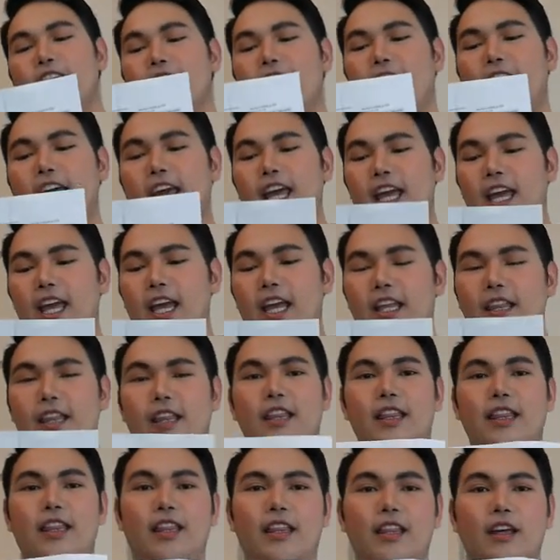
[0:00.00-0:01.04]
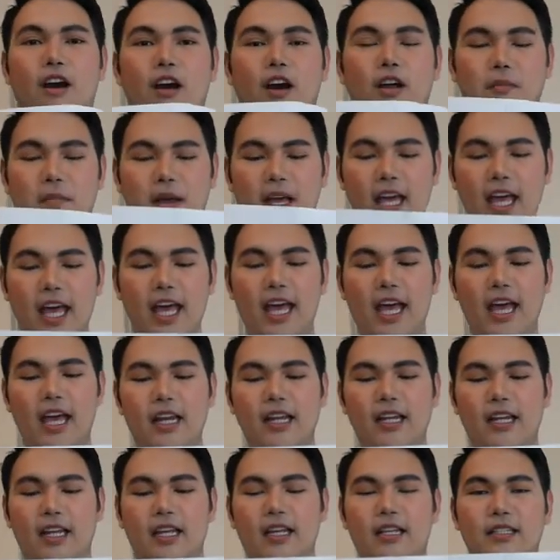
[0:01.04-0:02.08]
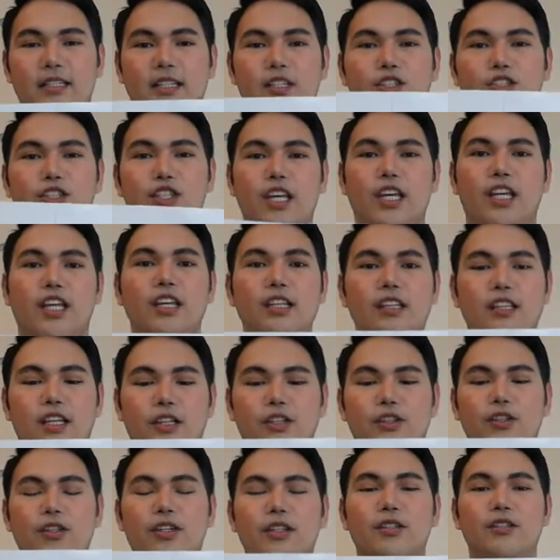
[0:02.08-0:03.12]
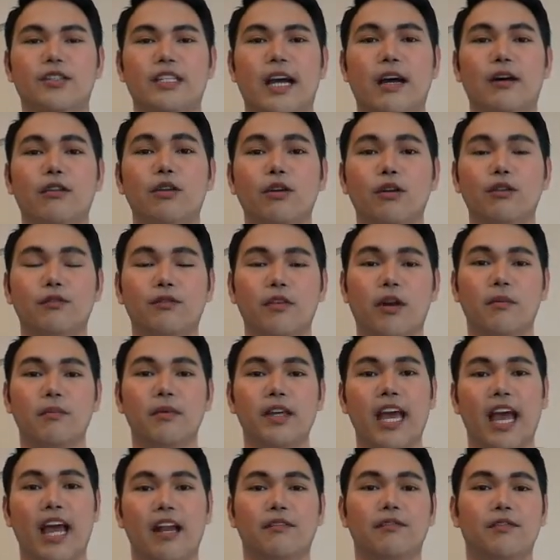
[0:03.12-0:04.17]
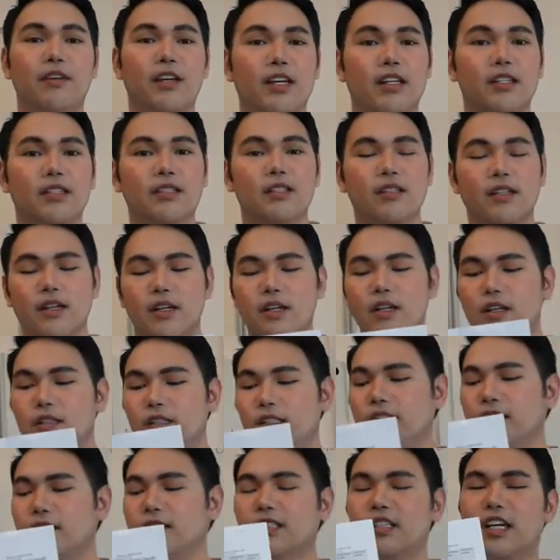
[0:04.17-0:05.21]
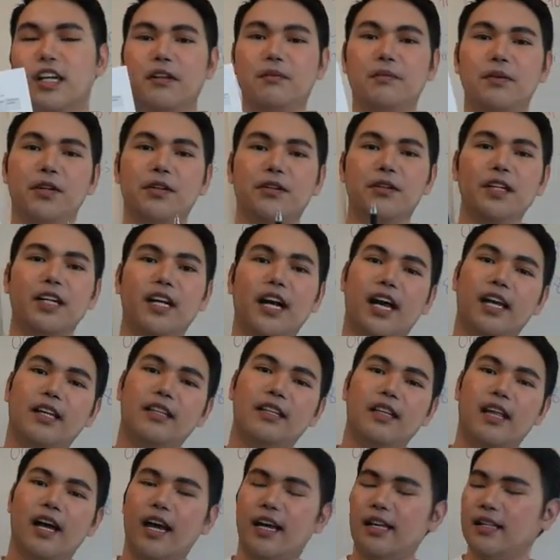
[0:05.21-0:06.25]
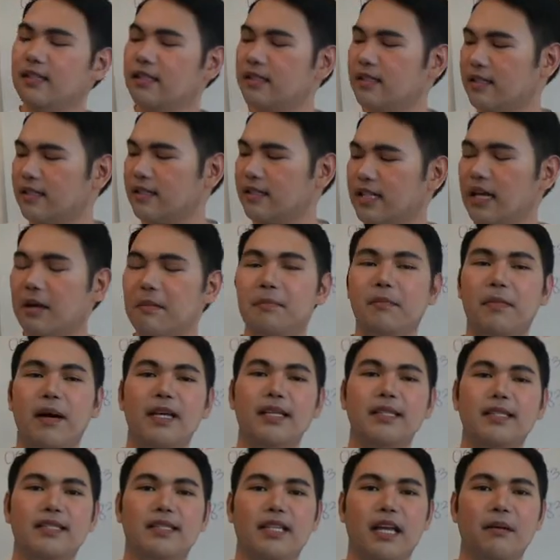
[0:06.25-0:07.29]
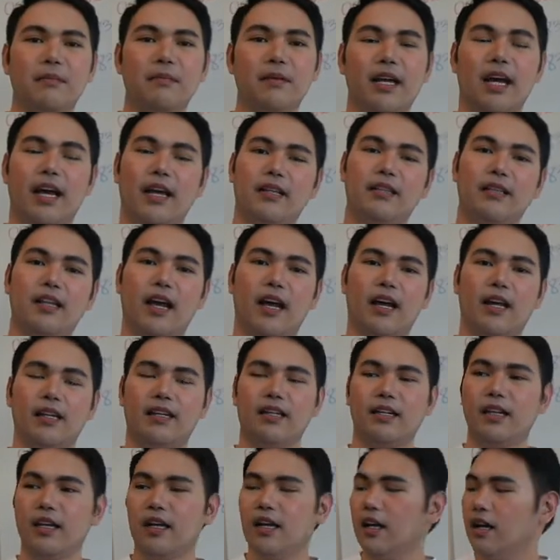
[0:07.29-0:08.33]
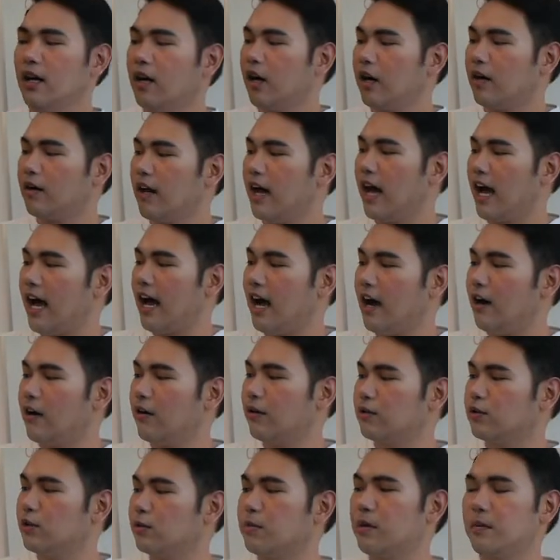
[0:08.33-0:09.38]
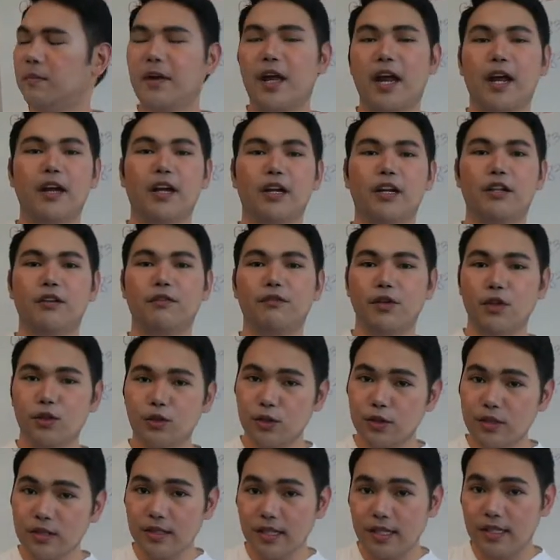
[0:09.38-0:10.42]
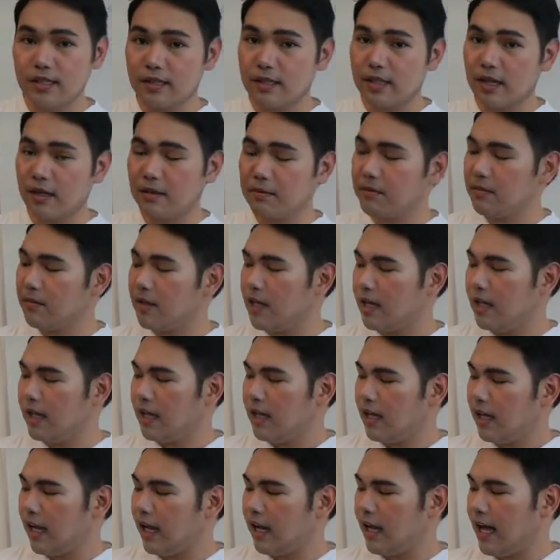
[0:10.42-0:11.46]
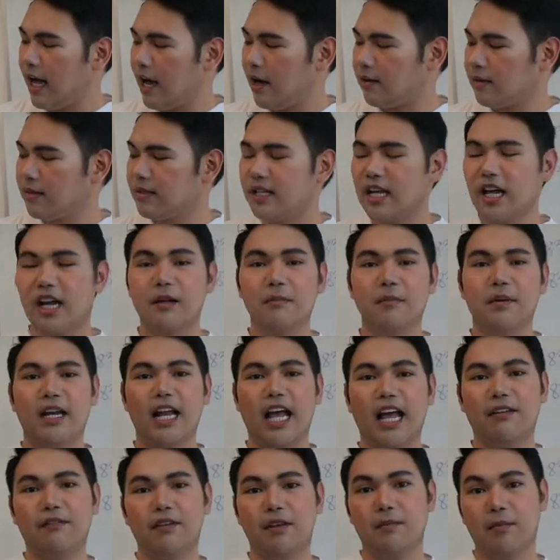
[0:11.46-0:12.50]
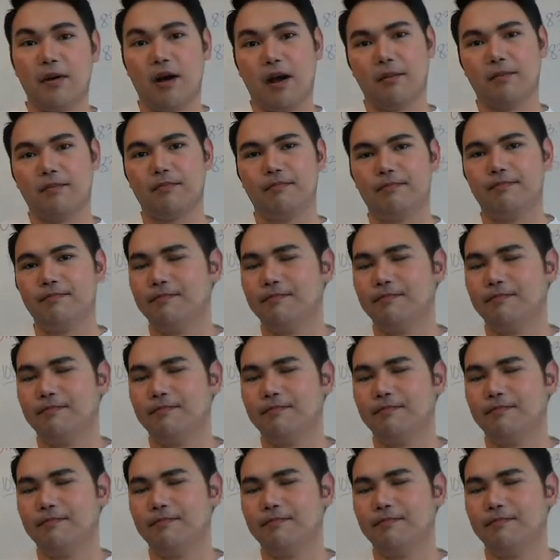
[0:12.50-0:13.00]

And on my hand is a sheet that you could download from Canvas. This is gonna be your guidelines, a step-by-step guideline on how to prepare an infusion system and how to set up an IV pump.